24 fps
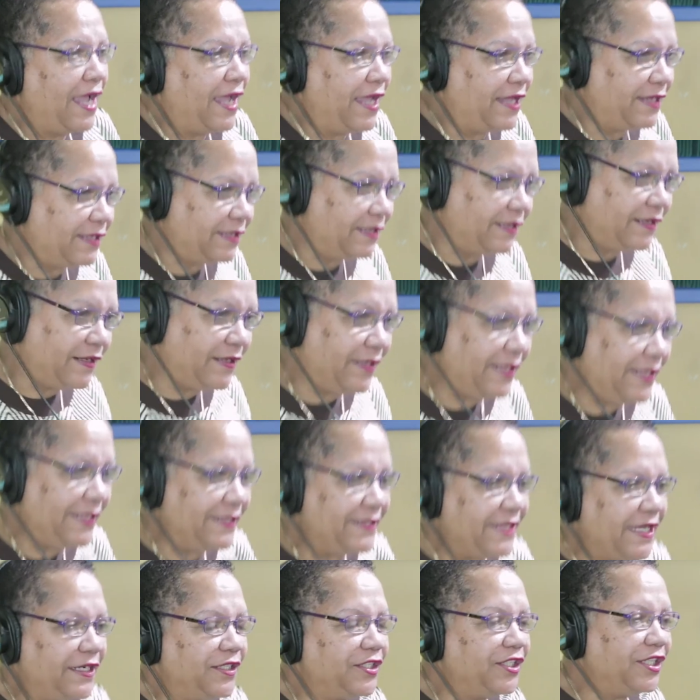And
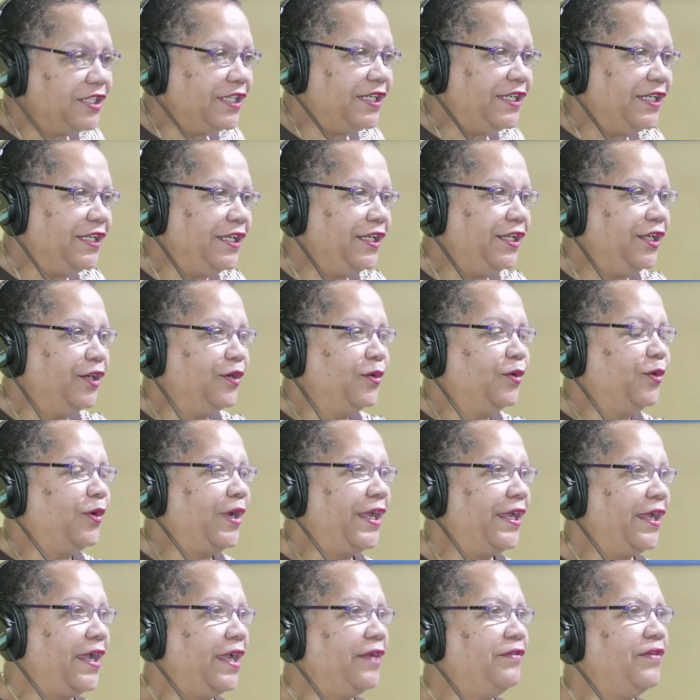essentially, you know,
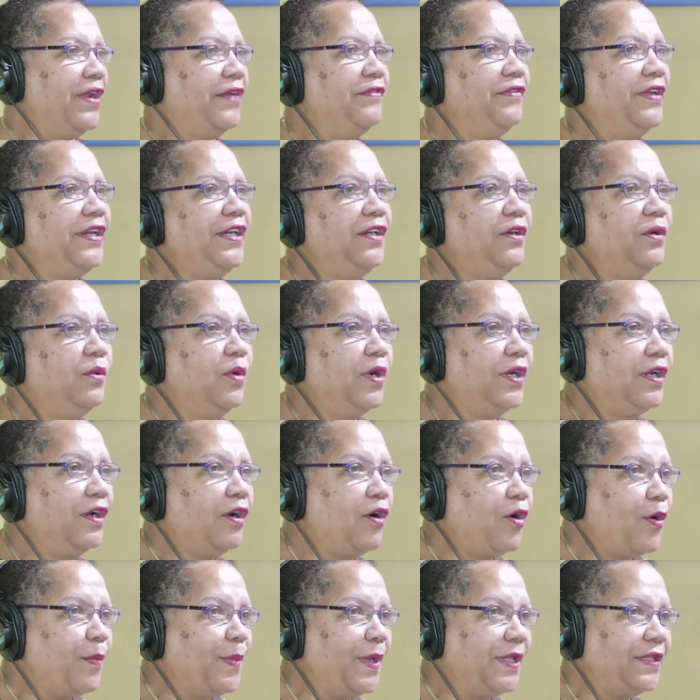I really don't want to
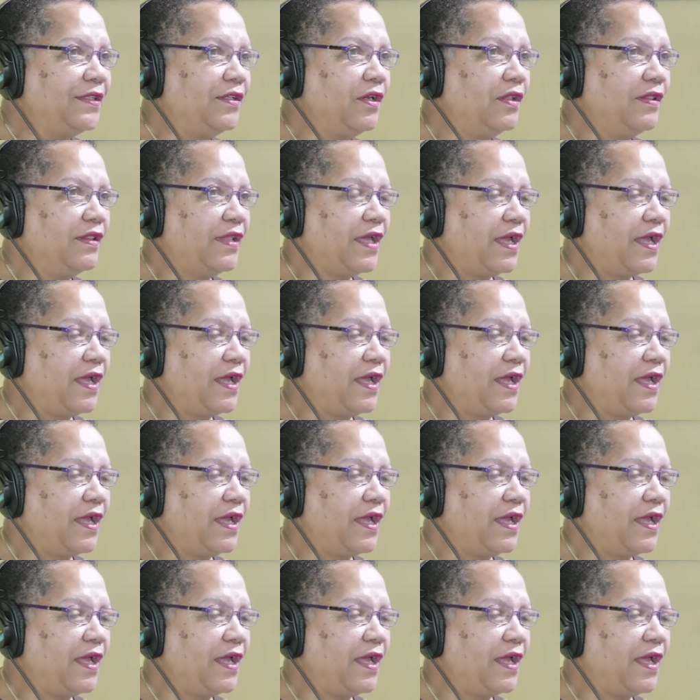comment on